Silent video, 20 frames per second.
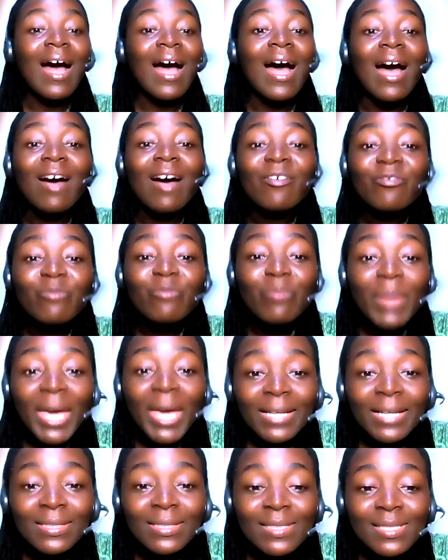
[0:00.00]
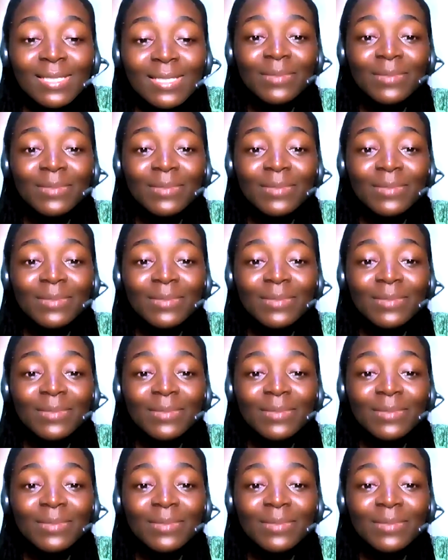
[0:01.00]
half-baked,